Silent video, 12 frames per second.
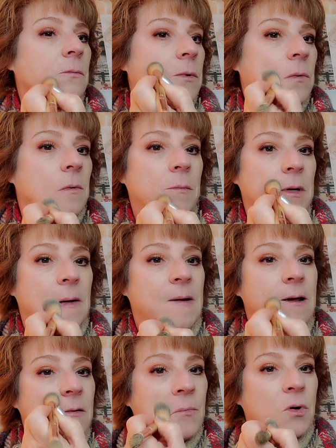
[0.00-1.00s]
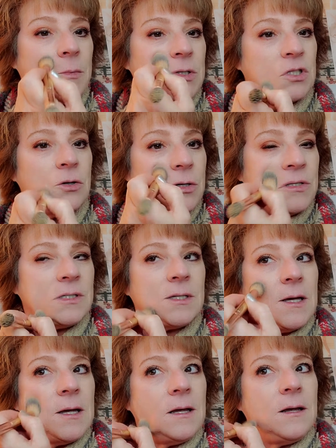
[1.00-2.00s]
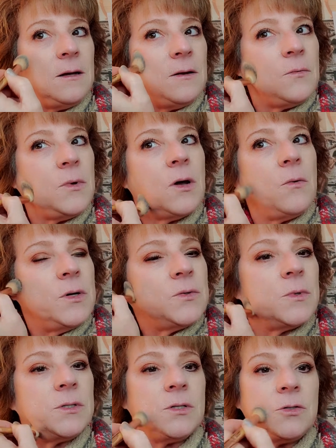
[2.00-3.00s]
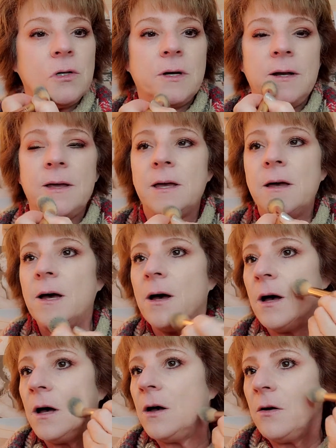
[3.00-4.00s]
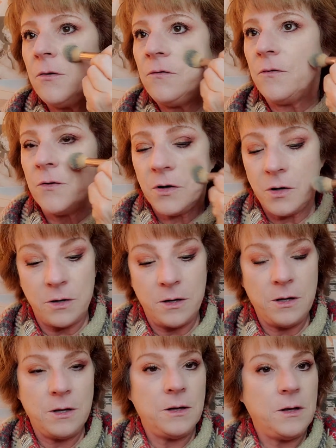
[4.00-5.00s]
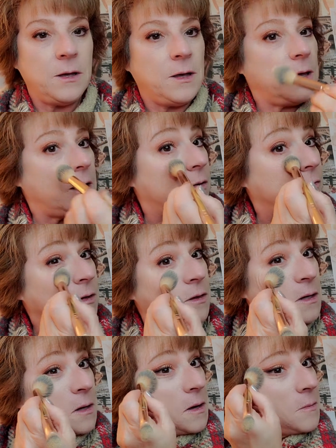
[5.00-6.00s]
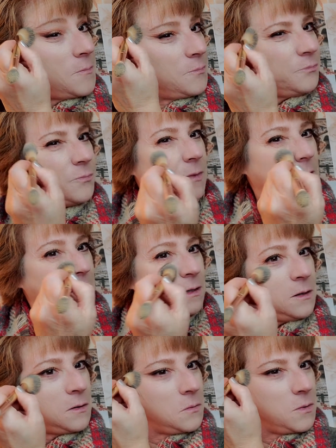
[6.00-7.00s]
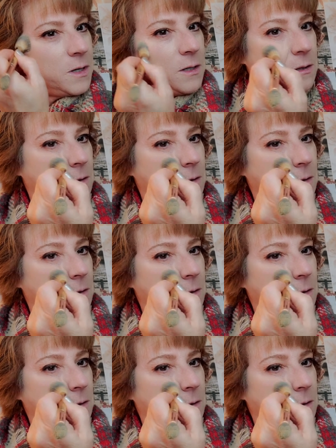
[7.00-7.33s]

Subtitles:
women that have more mature skin, we always want to try to cover everything up. And you know what?